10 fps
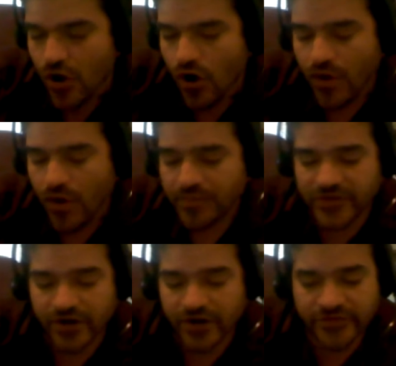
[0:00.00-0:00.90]
Oh, I'm
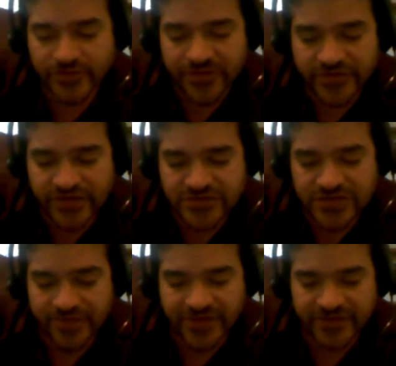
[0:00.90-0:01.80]
sorry. Some of these actually
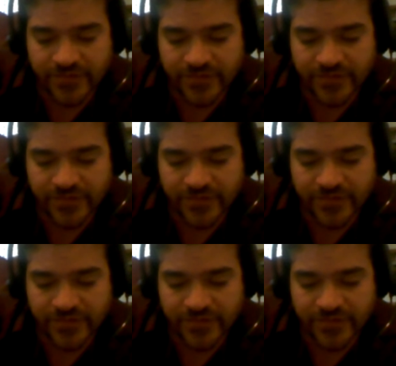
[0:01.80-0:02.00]
got mixed up.